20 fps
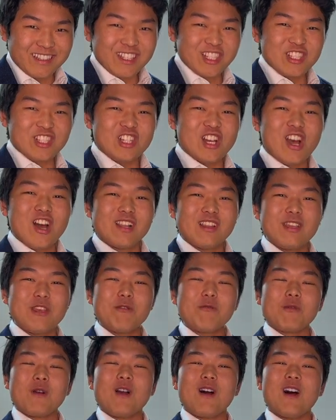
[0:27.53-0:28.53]
the Jolly
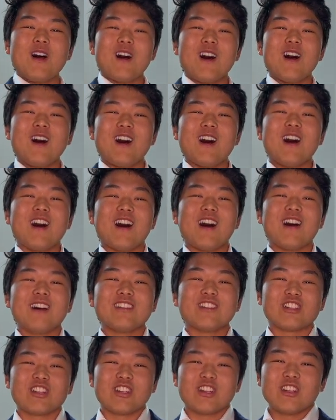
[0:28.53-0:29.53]

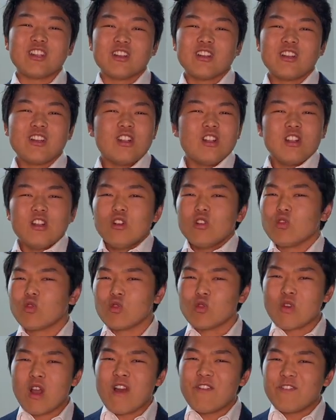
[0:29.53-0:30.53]
Roger,
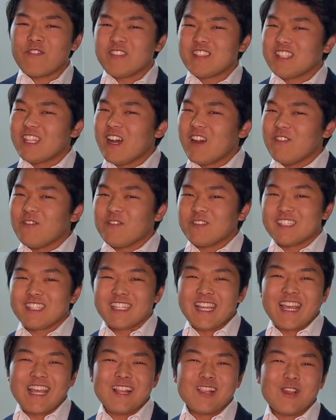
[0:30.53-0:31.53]
rough,
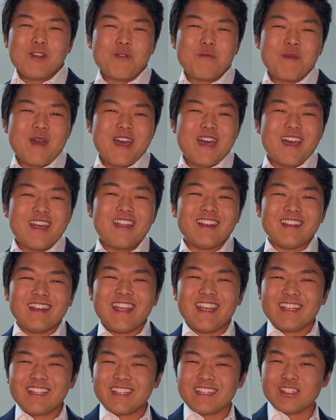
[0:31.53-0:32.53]
tough sailor men,
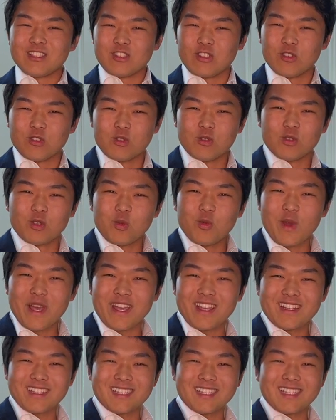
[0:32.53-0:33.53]
naked to the
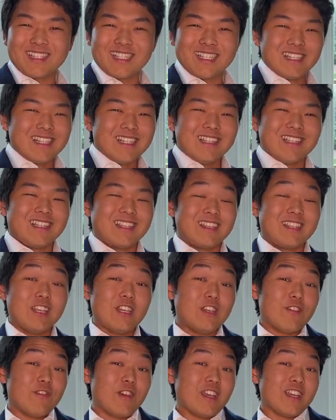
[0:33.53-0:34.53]
waist,
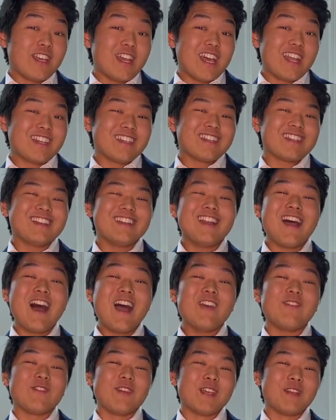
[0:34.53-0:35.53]
thieving and
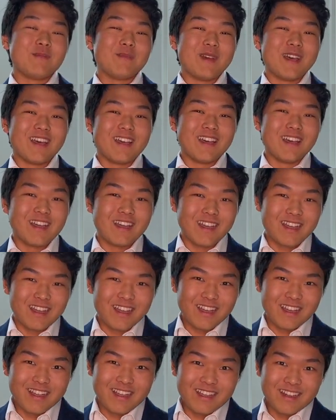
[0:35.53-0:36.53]
conniving
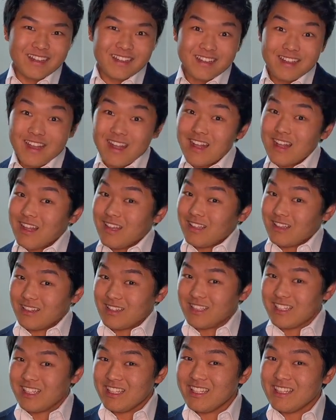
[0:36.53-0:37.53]
men,
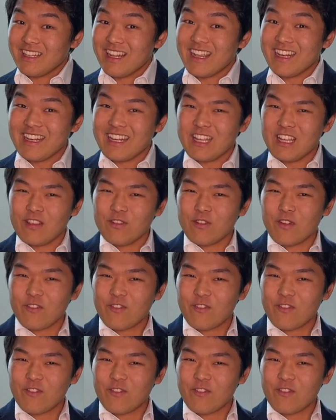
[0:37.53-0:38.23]
lean and evil